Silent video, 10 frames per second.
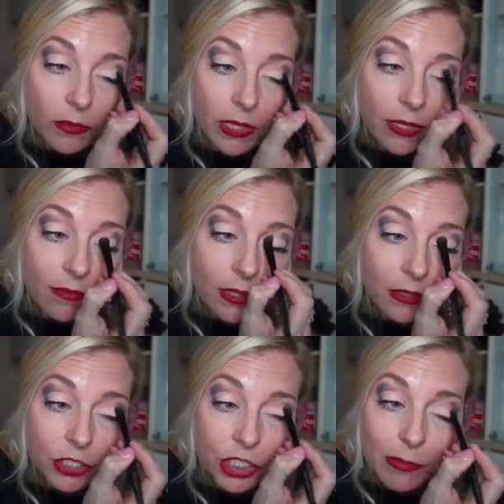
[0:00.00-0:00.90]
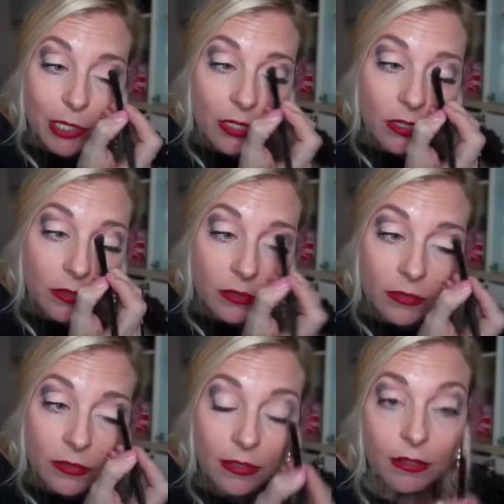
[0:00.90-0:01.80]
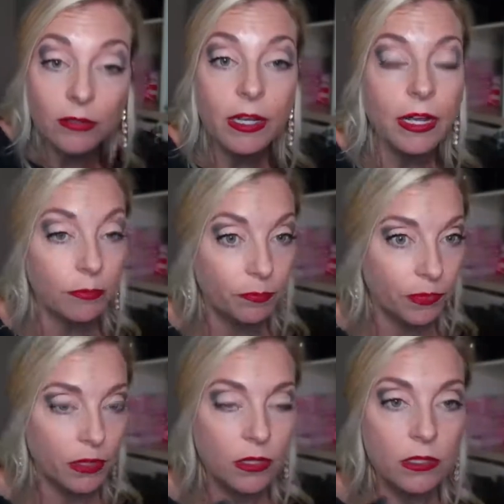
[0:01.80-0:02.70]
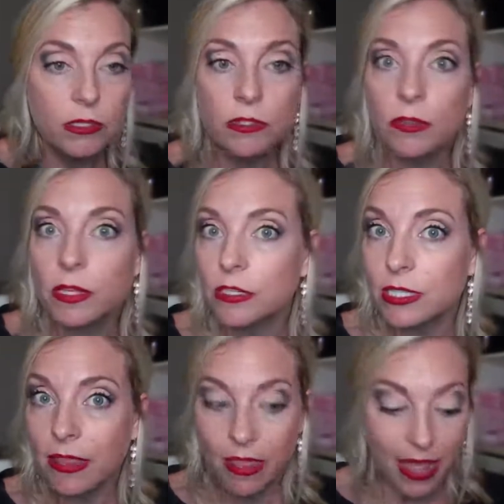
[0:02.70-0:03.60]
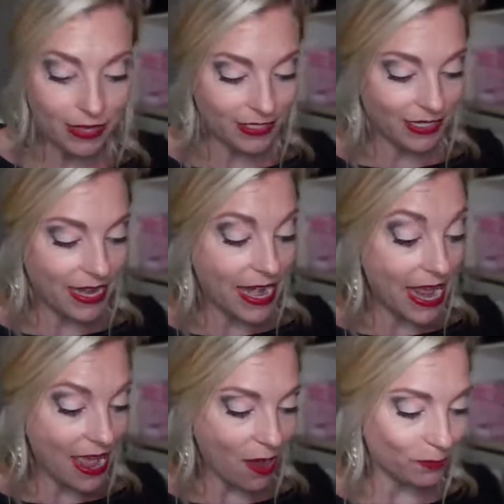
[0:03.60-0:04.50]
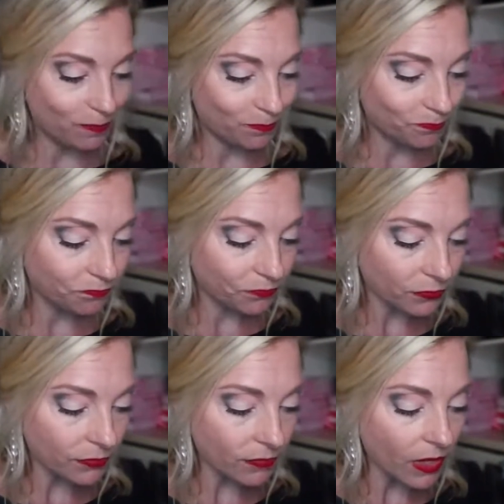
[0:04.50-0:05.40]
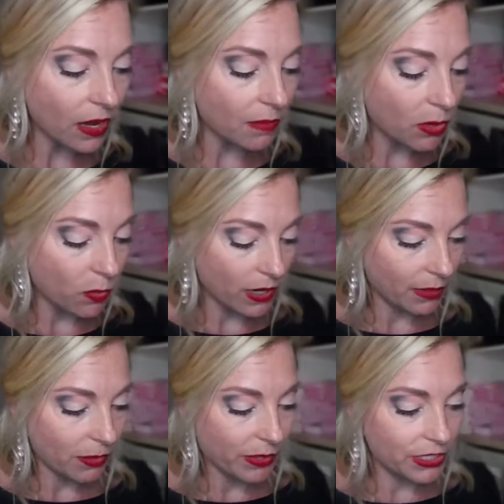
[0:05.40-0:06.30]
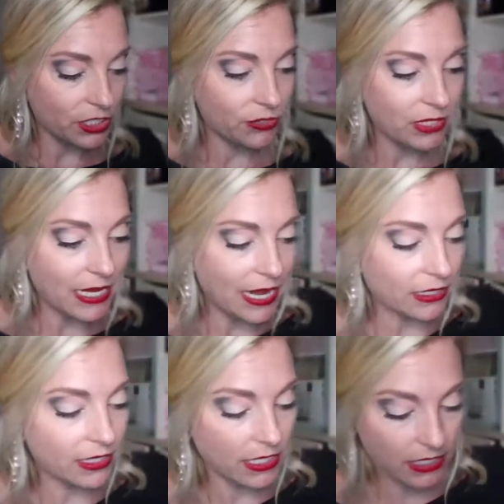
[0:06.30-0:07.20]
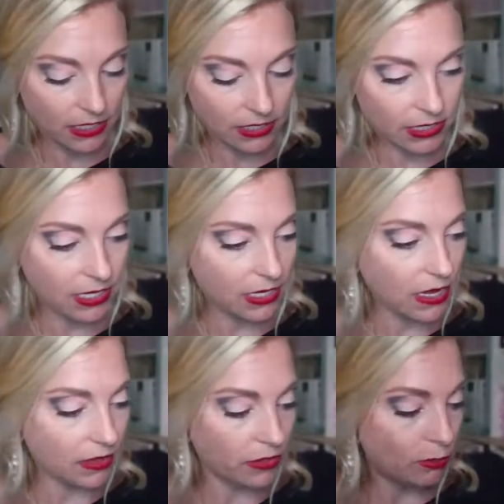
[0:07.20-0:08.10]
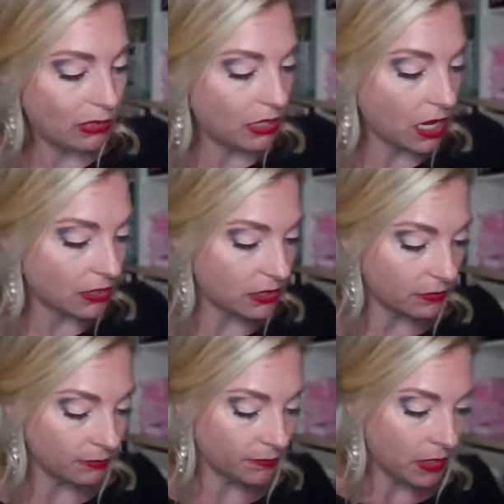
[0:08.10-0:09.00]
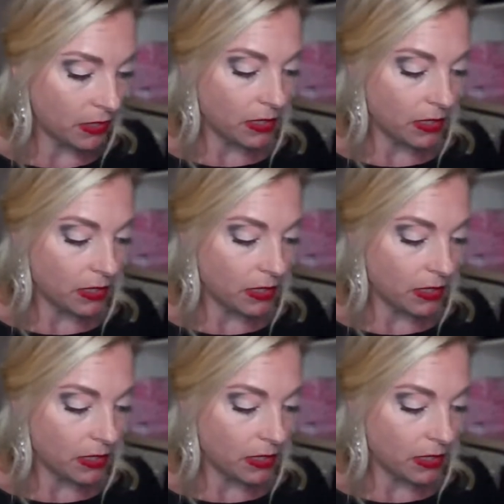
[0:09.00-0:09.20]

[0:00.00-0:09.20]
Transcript: We love a little shimmer. Okay. So there's that. Now, what I'm going to use next is the color Blossom.